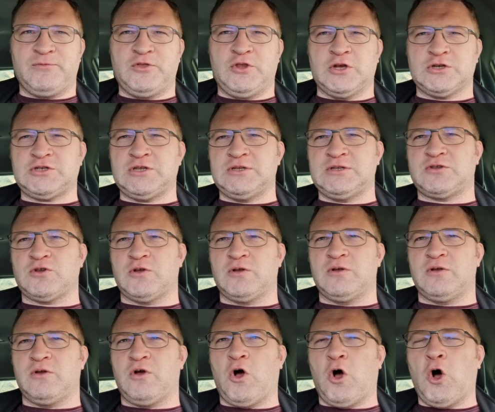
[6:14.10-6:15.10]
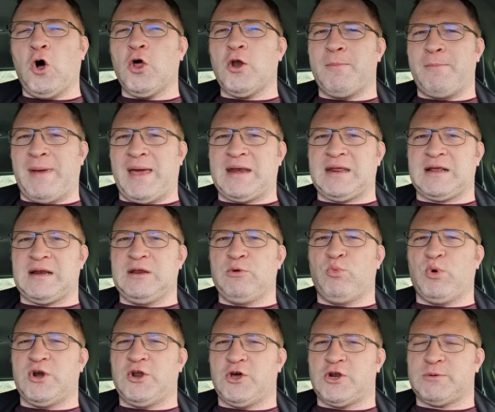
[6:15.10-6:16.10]
doesn't automatically
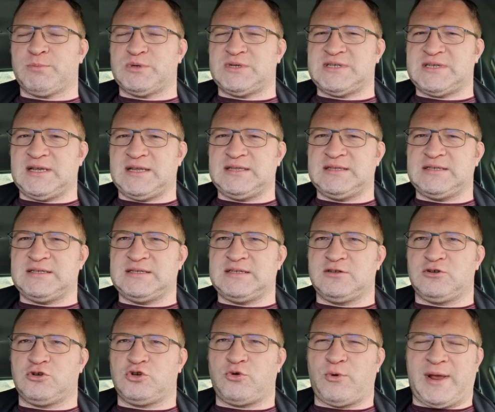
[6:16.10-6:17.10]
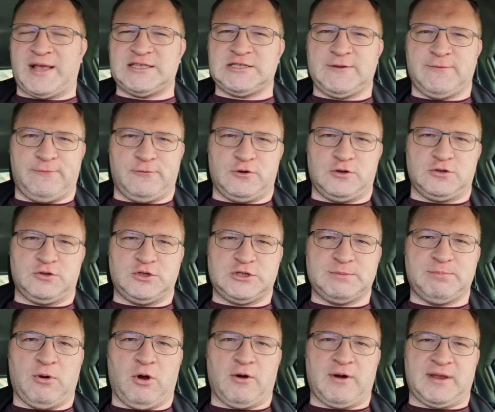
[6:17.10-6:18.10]
100% transfer to
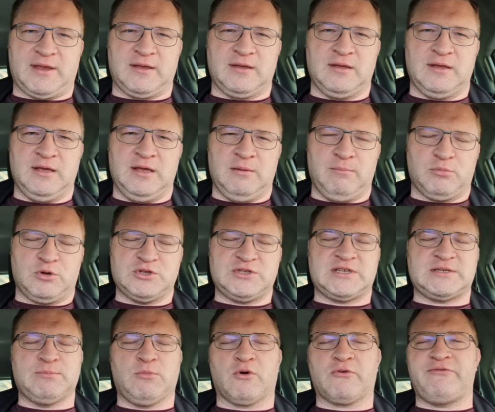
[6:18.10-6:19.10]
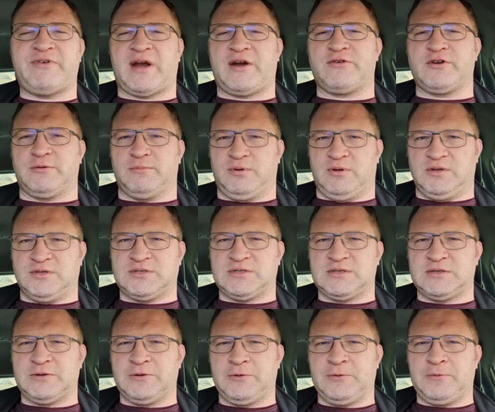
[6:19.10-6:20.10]
sparring, because there's more
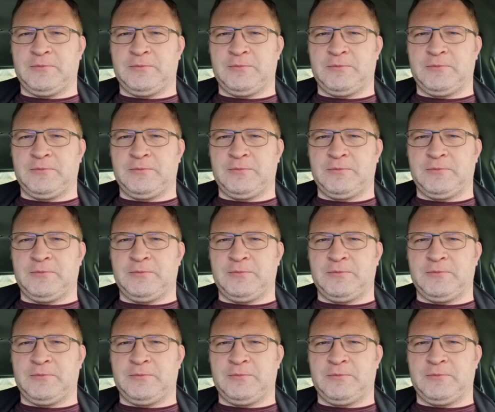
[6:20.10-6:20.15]
variables.